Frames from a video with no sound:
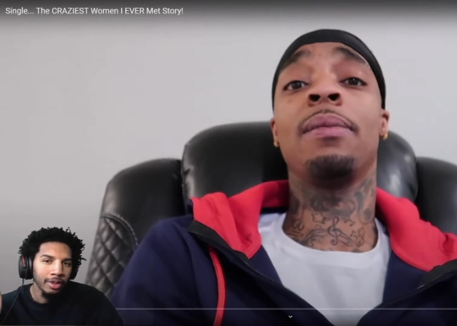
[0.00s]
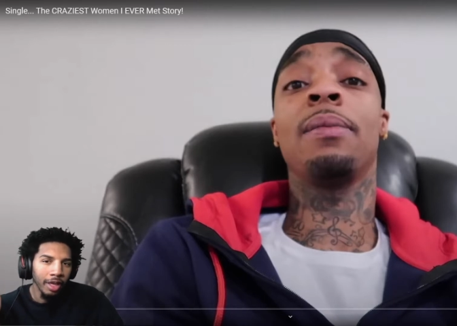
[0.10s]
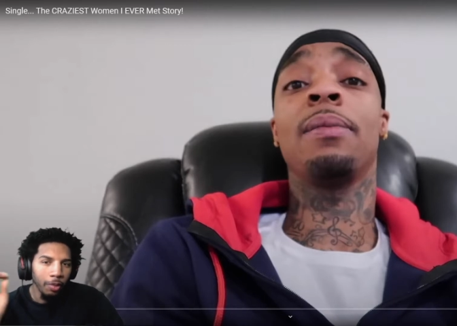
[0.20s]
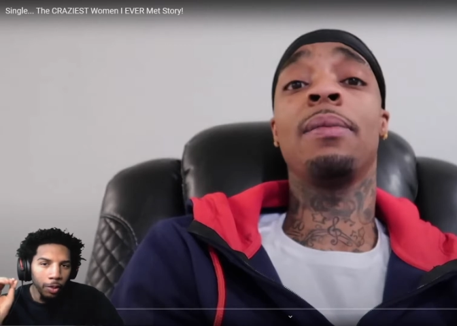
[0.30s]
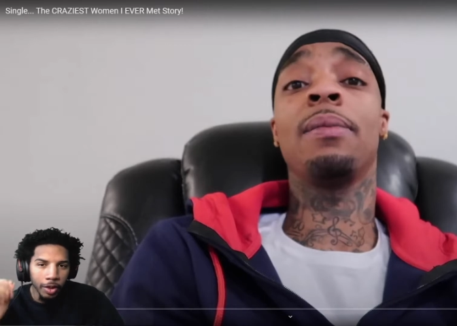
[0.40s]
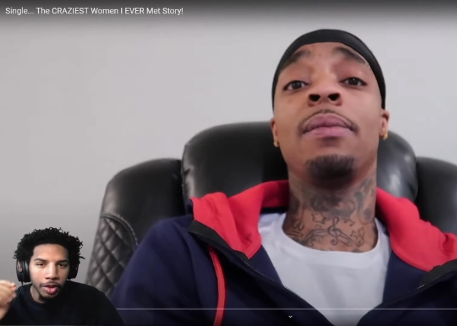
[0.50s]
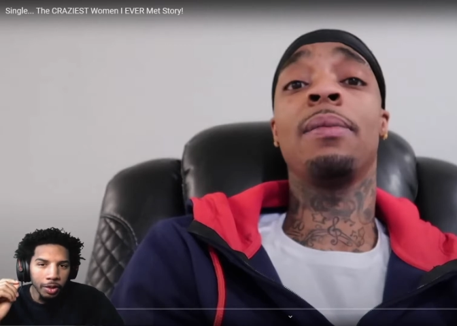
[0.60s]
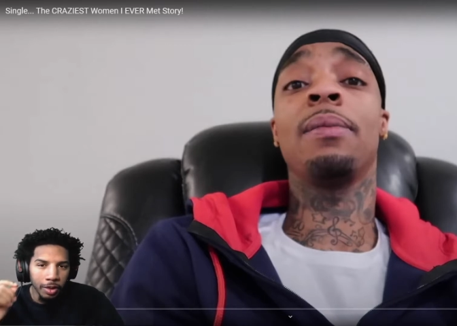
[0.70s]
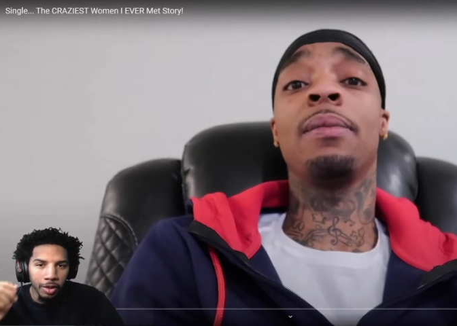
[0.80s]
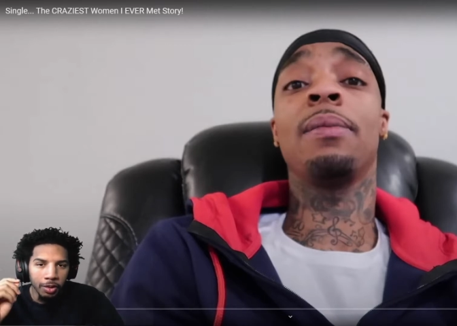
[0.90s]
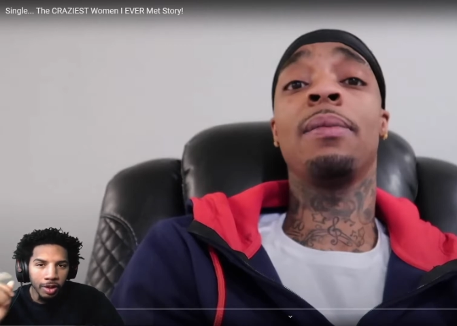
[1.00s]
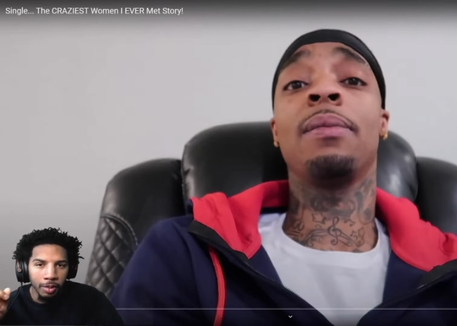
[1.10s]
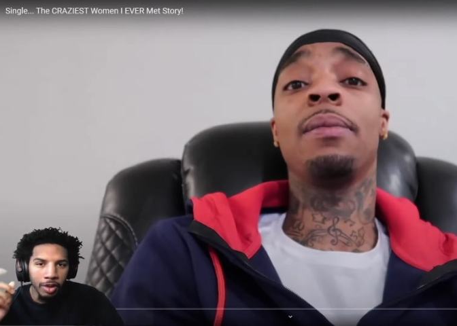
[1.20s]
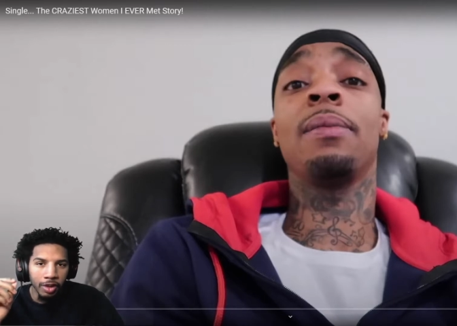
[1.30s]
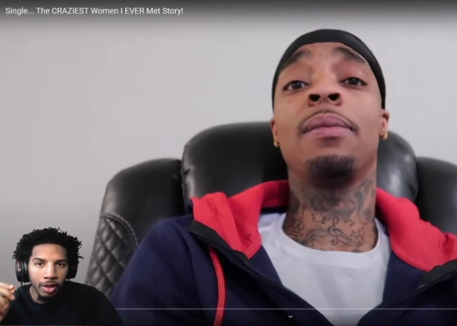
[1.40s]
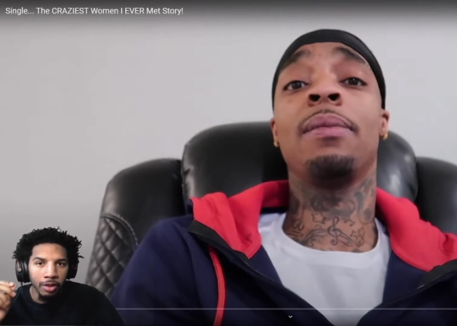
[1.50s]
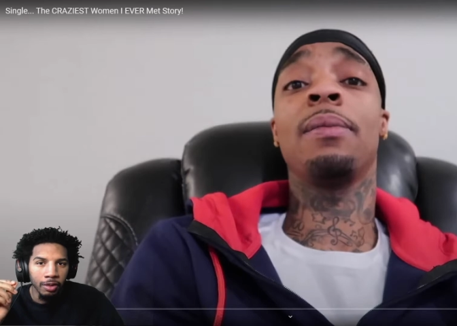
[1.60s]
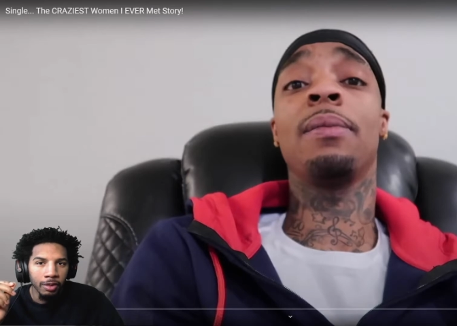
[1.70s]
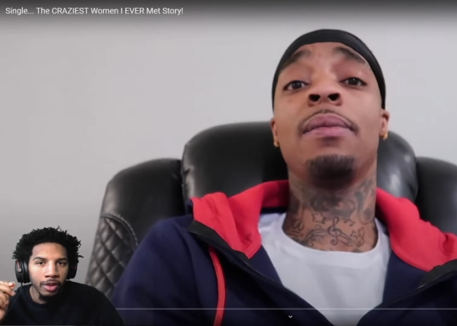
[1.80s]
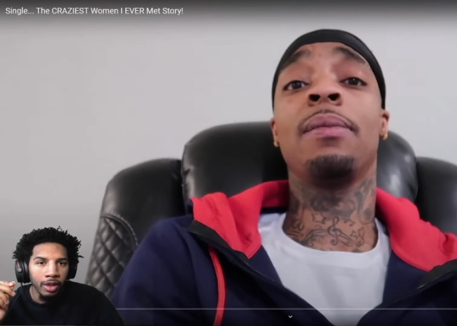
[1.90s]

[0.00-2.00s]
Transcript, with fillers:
Speaker 1: They want you to do something. So